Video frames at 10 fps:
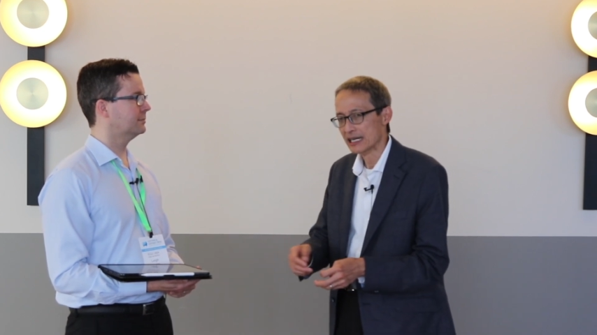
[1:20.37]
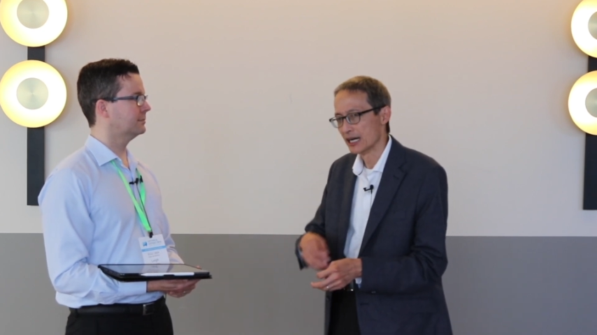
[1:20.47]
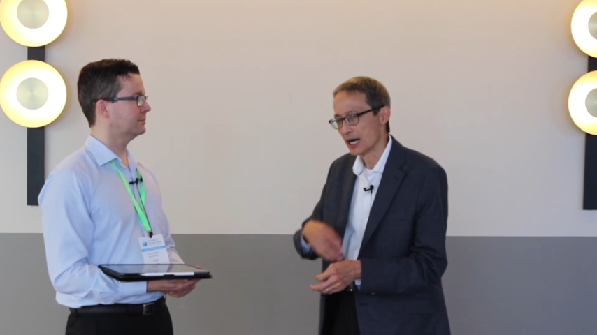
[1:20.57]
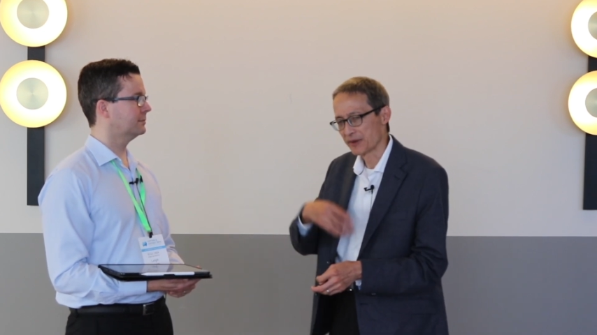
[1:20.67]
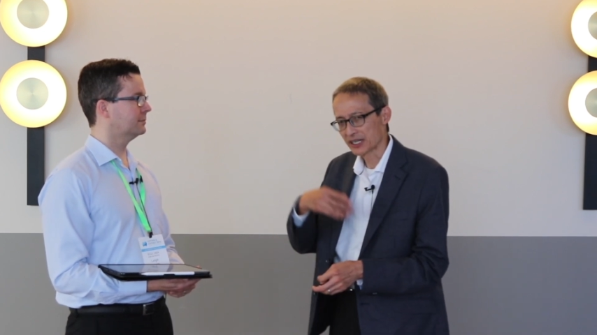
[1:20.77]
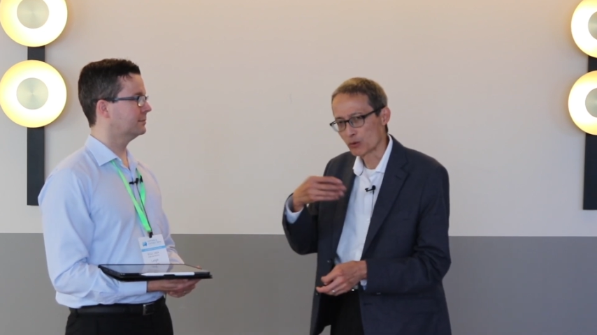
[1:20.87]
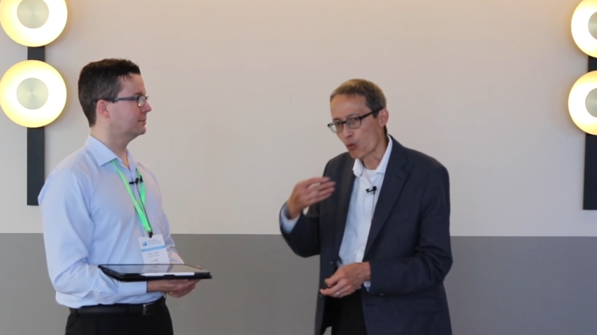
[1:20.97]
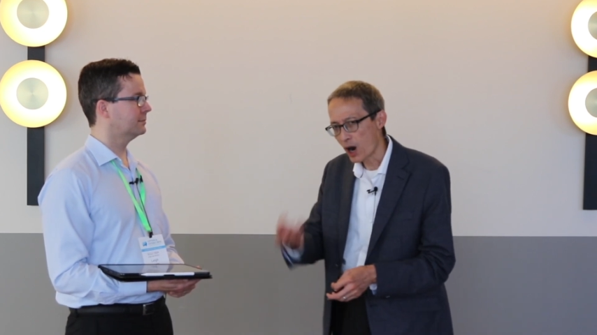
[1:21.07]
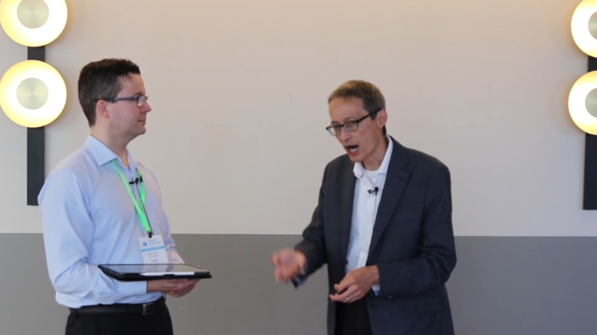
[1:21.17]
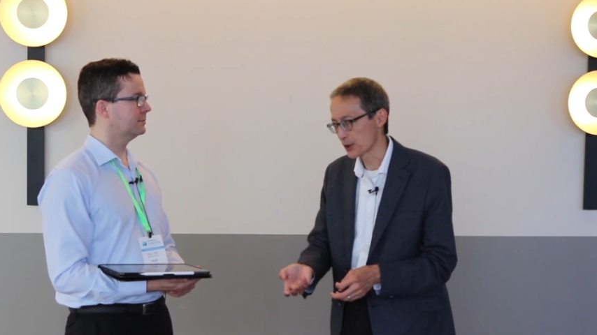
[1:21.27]
Speaker 1: Um, it
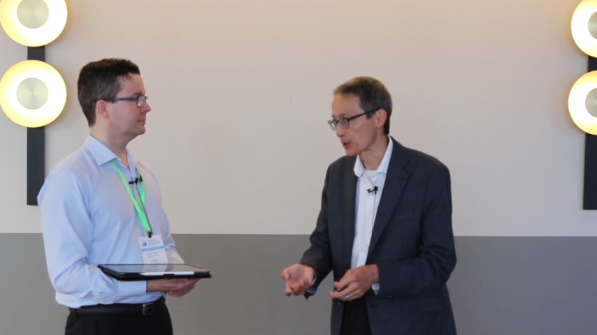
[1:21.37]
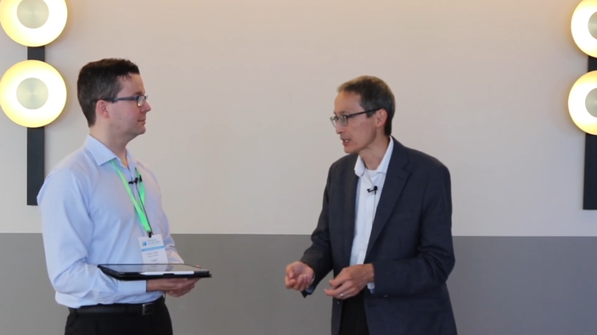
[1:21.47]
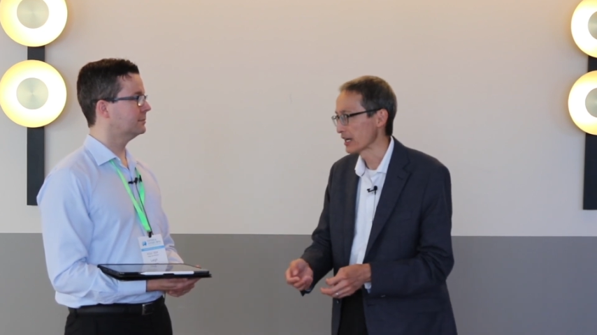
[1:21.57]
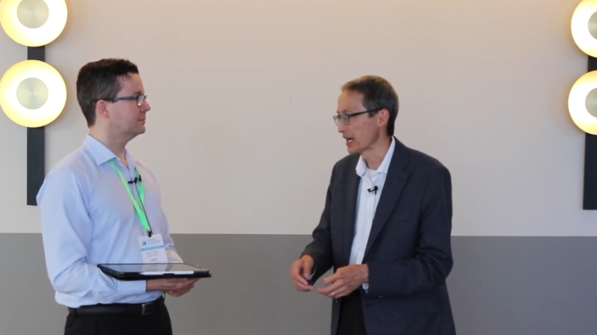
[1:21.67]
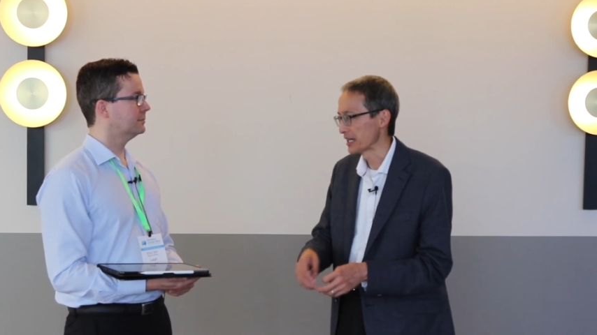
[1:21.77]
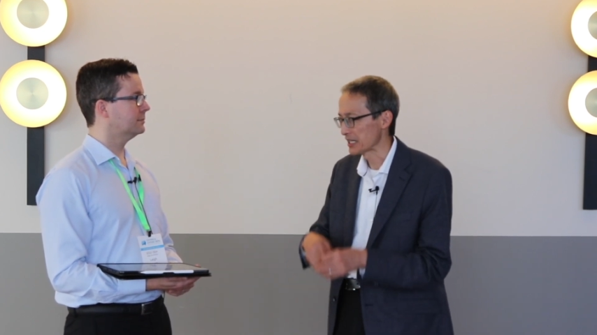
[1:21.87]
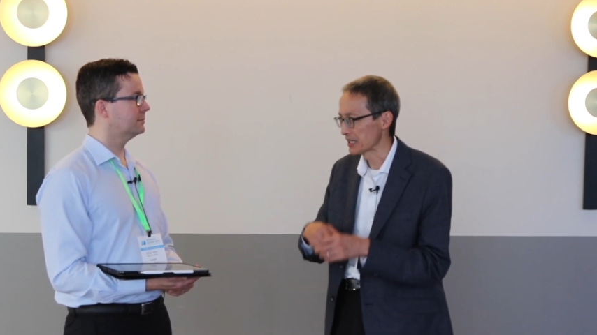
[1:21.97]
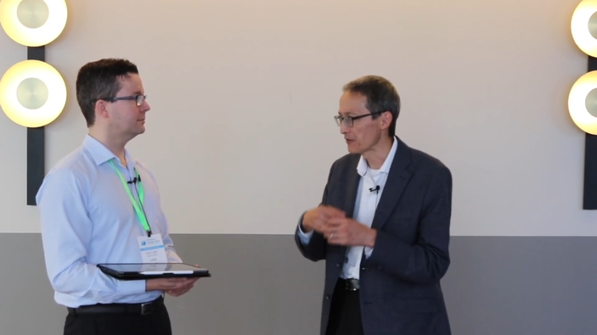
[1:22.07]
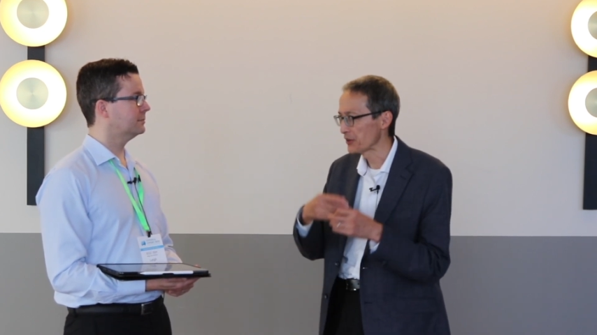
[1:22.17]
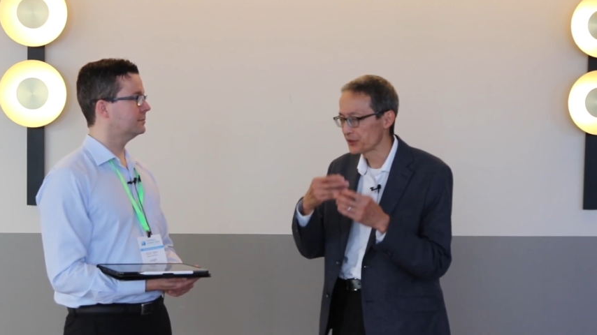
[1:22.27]
can water. And then
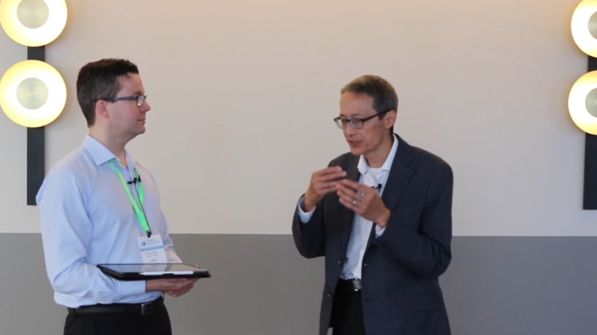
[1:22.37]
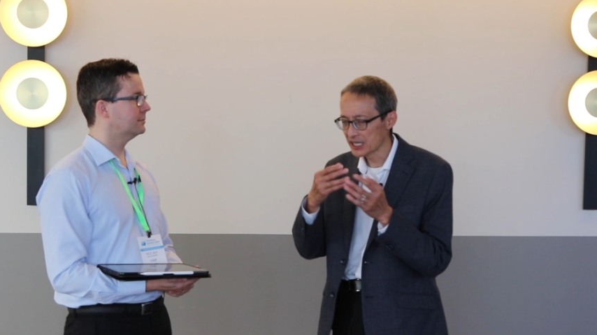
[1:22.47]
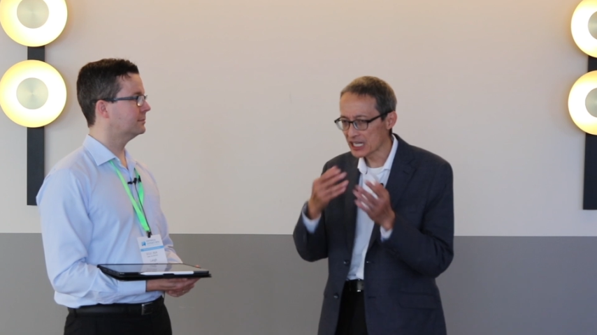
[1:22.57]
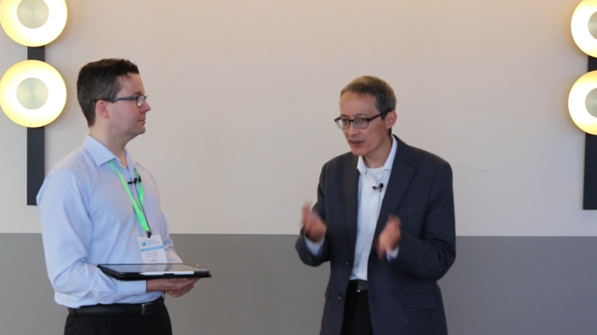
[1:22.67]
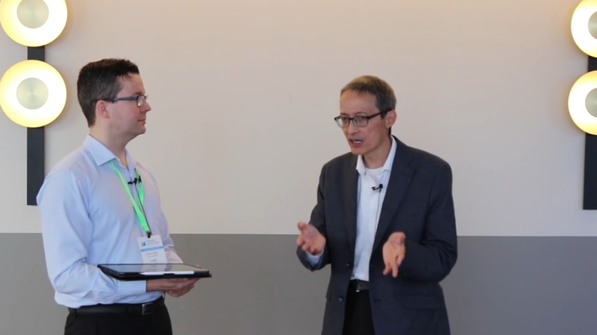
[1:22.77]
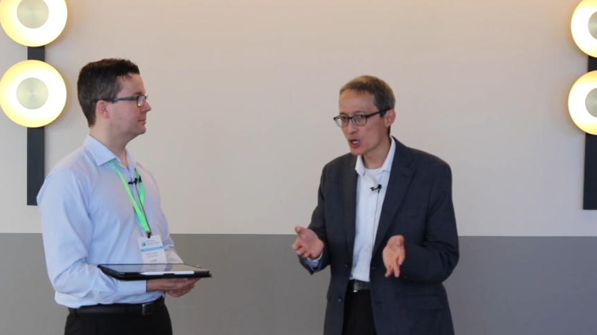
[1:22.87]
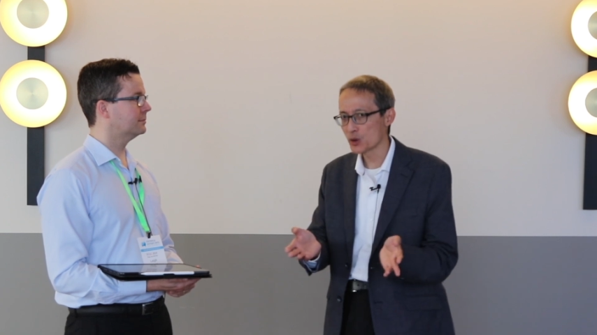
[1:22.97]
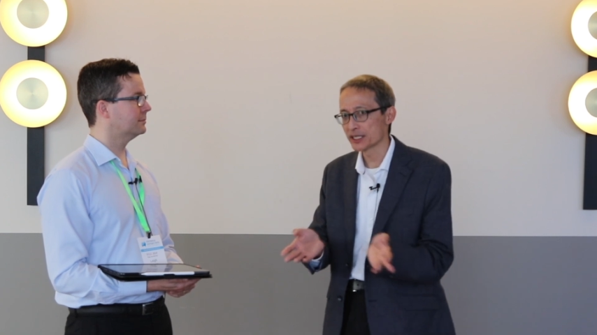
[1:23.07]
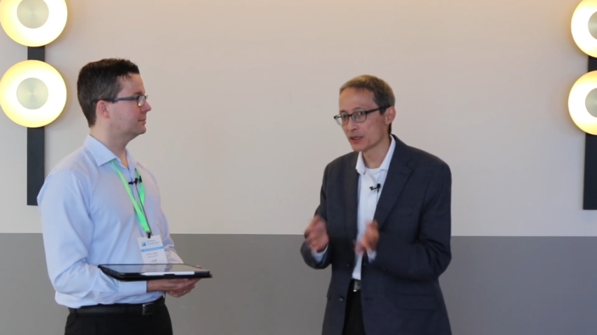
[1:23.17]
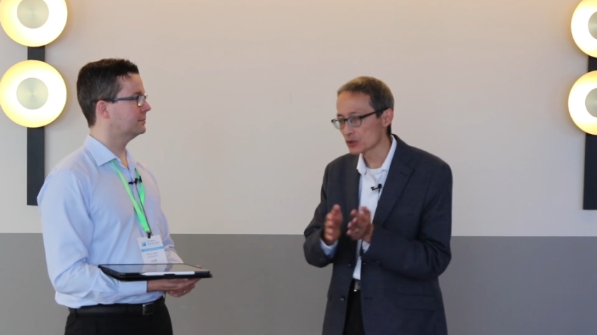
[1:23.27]
if you leave it
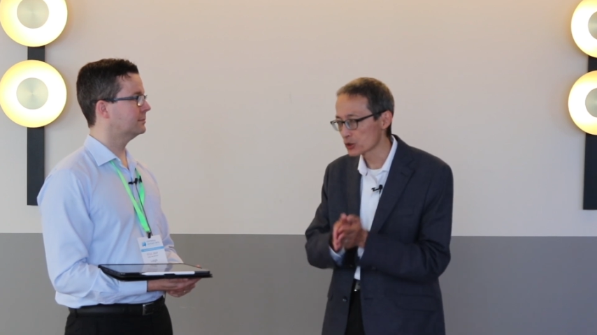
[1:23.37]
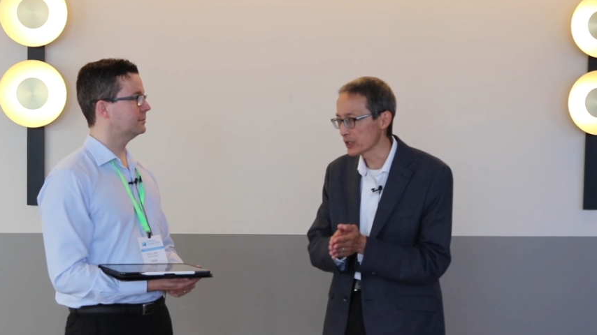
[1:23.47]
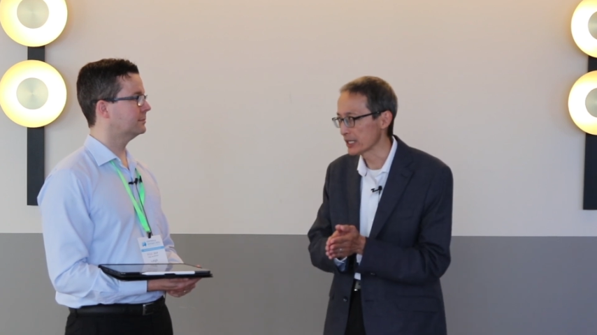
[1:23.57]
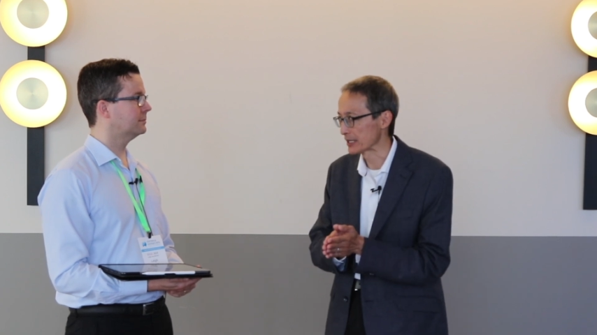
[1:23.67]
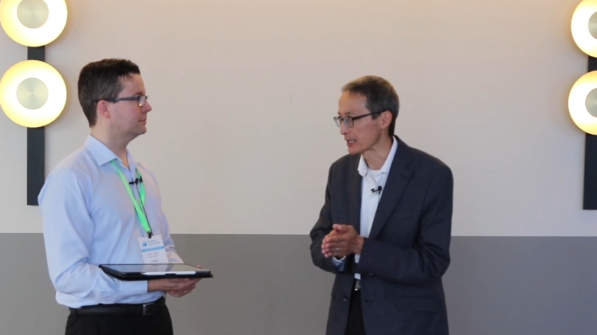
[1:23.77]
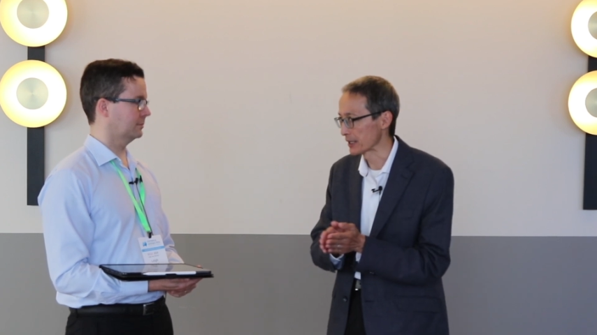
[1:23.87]
alone and don't treat it,